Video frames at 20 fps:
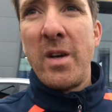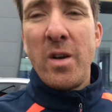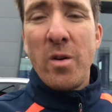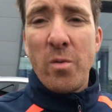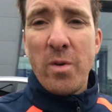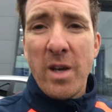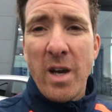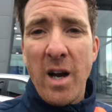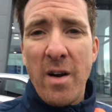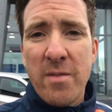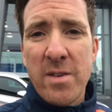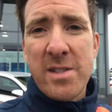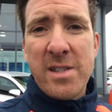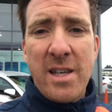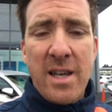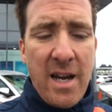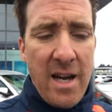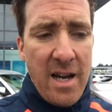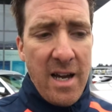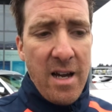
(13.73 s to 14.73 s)
we
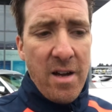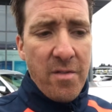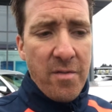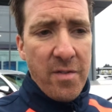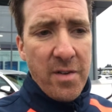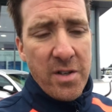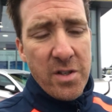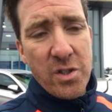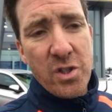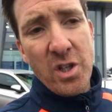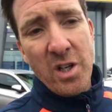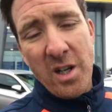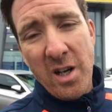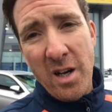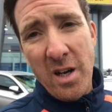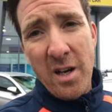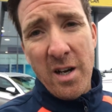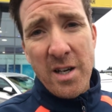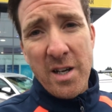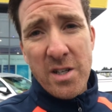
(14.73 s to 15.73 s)
obviously have
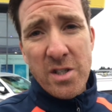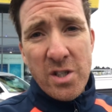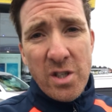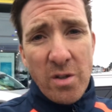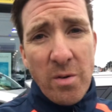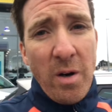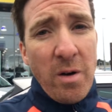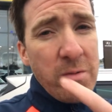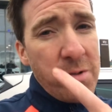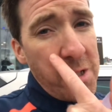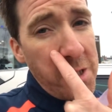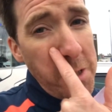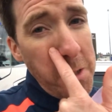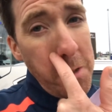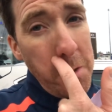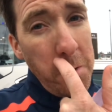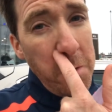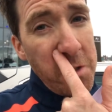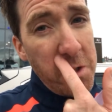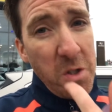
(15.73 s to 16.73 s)
July
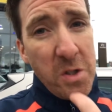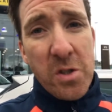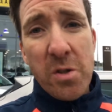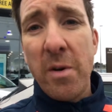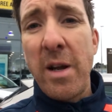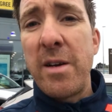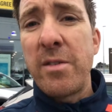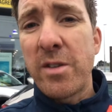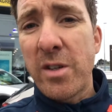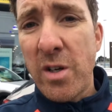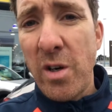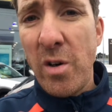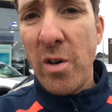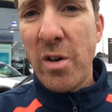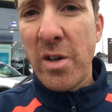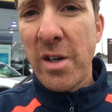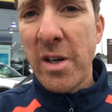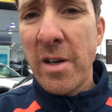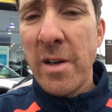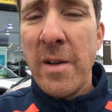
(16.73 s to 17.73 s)
202 just around the
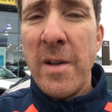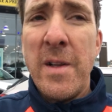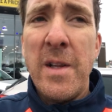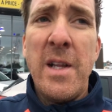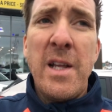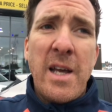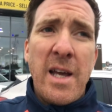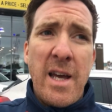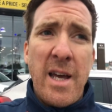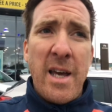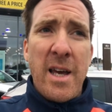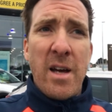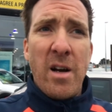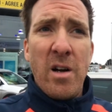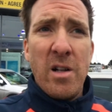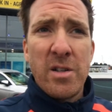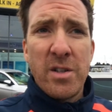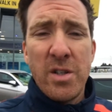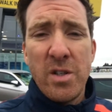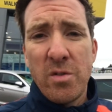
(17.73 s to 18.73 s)
corner. Uh,
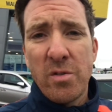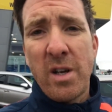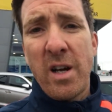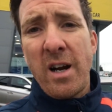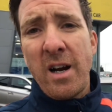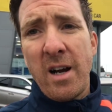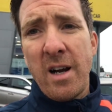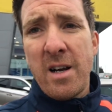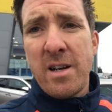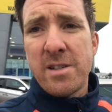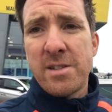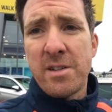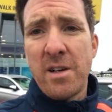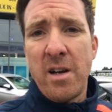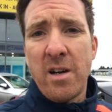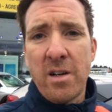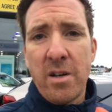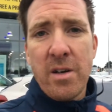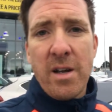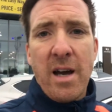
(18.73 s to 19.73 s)
all the new cars
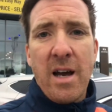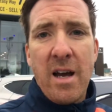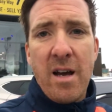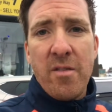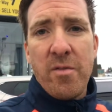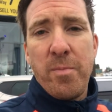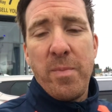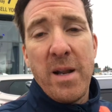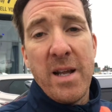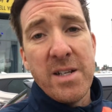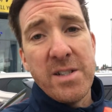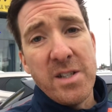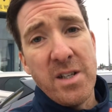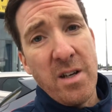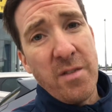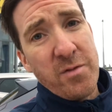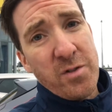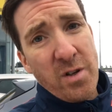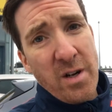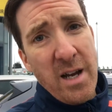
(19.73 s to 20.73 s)
are going to have plenty
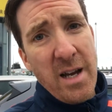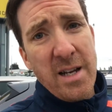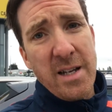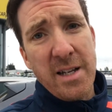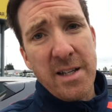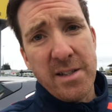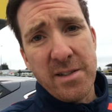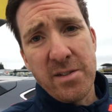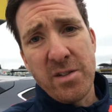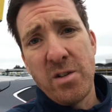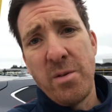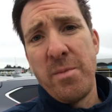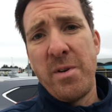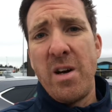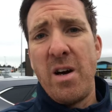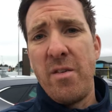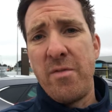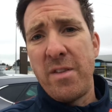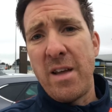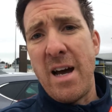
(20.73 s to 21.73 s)
of trade-ins coming
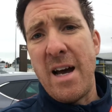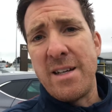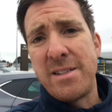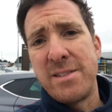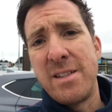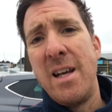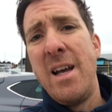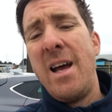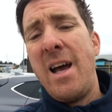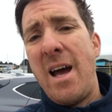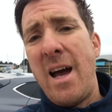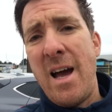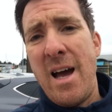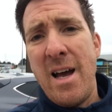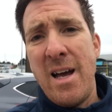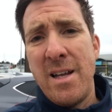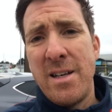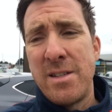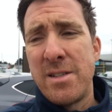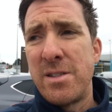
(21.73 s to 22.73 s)
off that
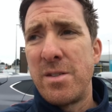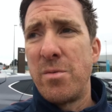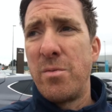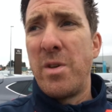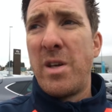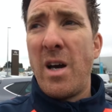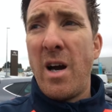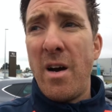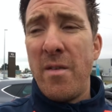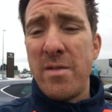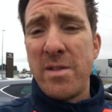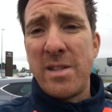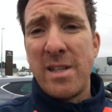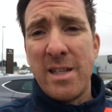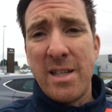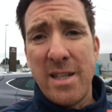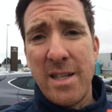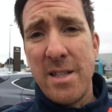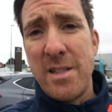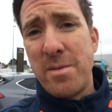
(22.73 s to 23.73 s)
and we obviously
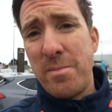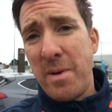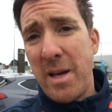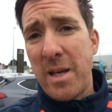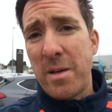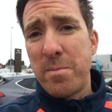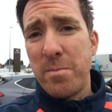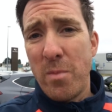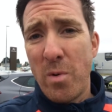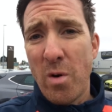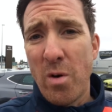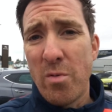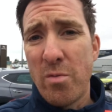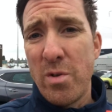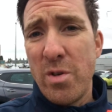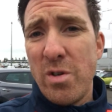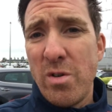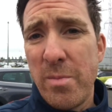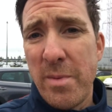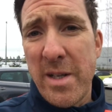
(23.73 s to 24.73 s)
need to make more
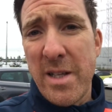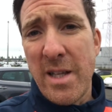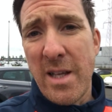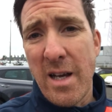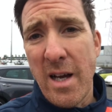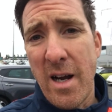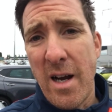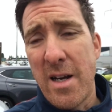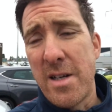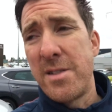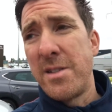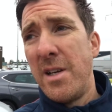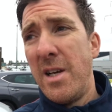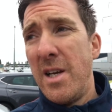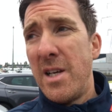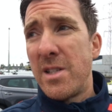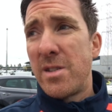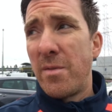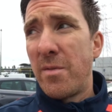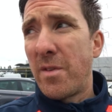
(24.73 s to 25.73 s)
room in the yard.
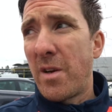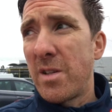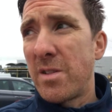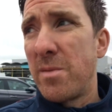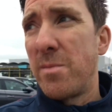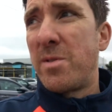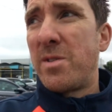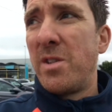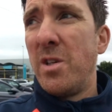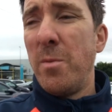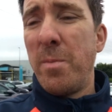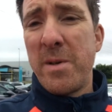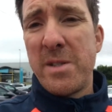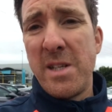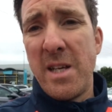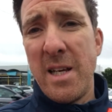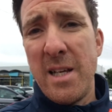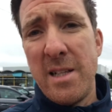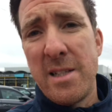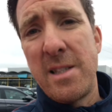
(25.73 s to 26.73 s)
So we've got some super
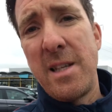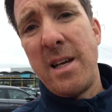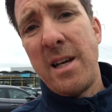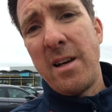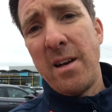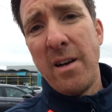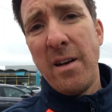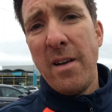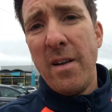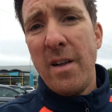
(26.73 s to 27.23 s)
deals here